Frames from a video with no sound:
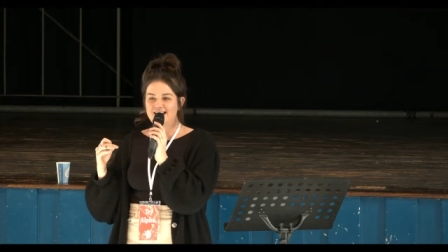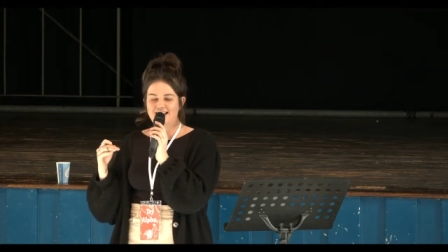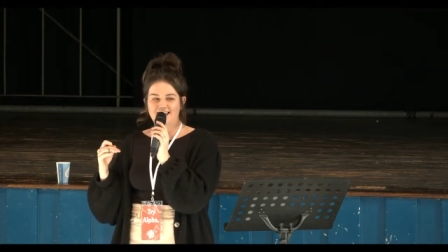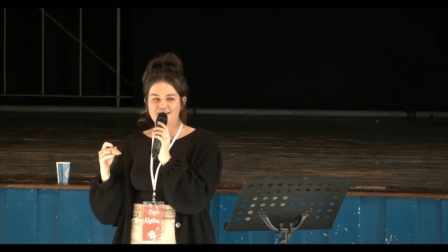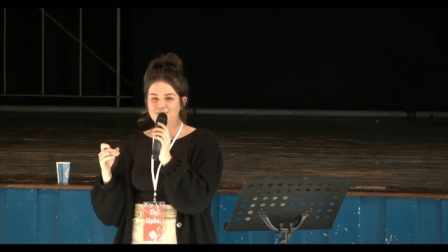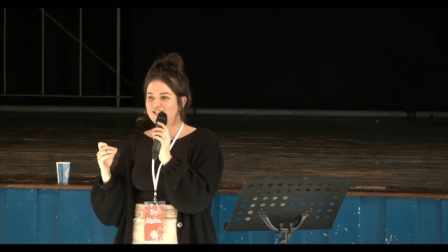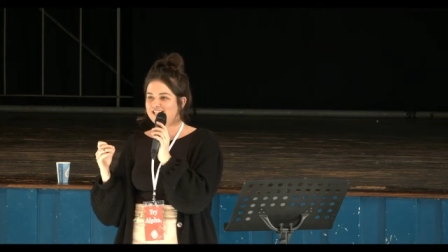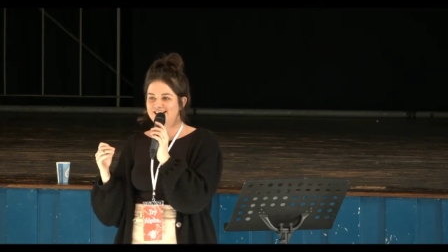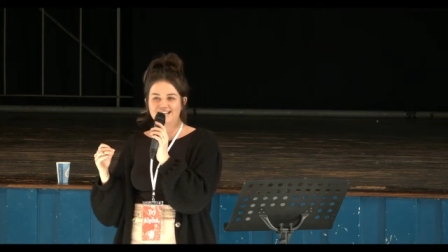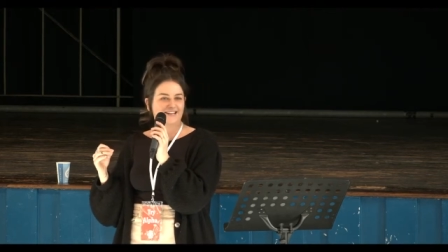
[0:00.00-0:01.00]
him and
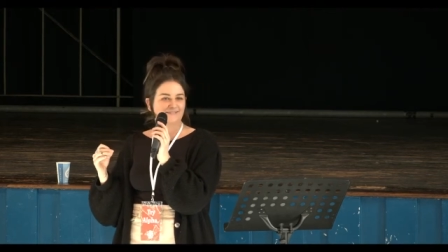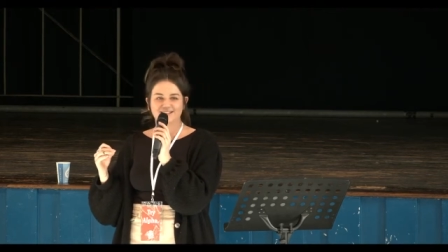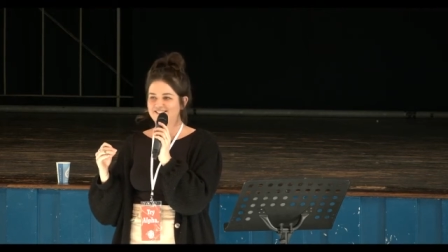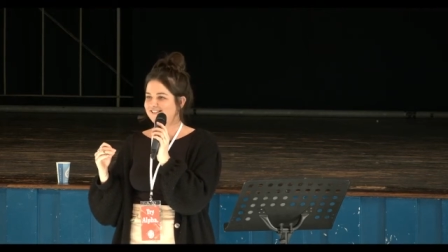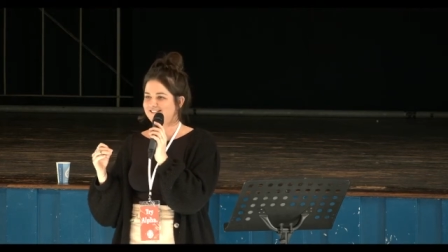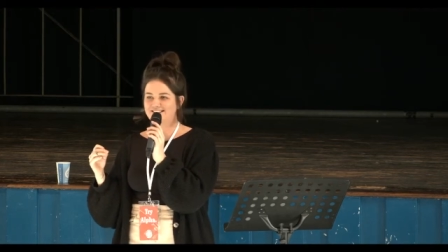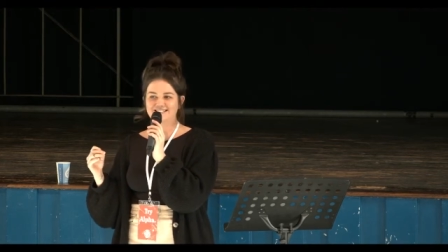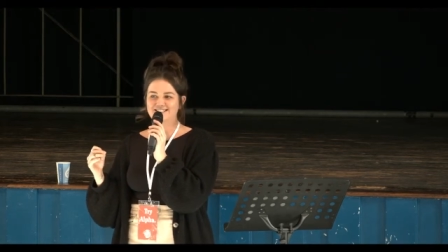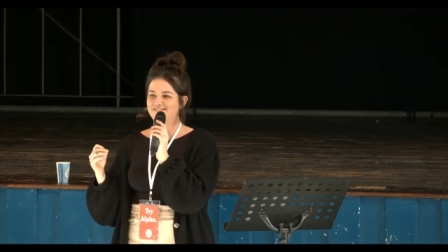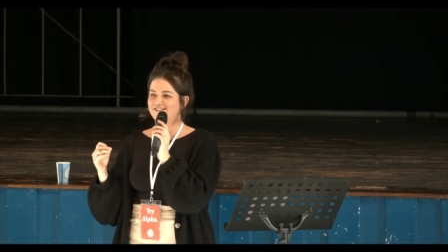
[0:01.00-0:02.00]
Gina, I don't
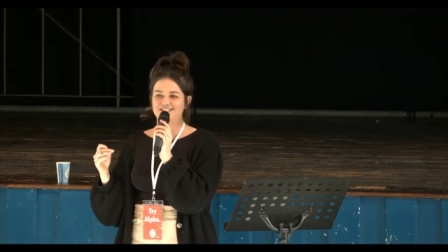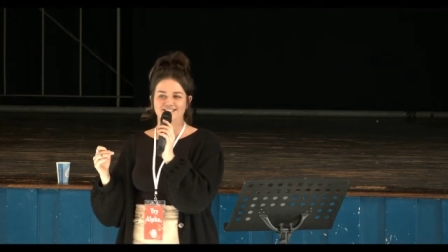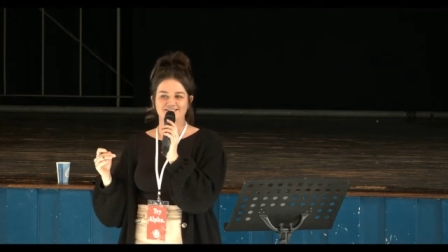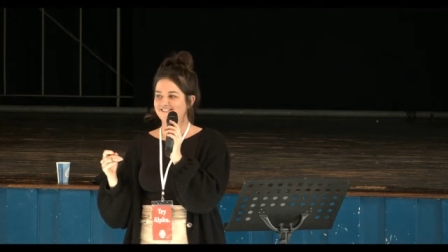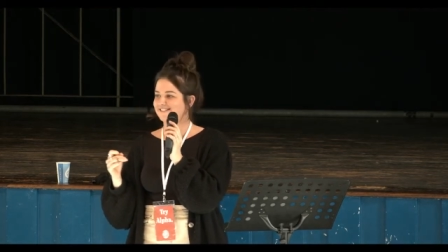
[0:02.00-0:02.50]
actually know where Gina is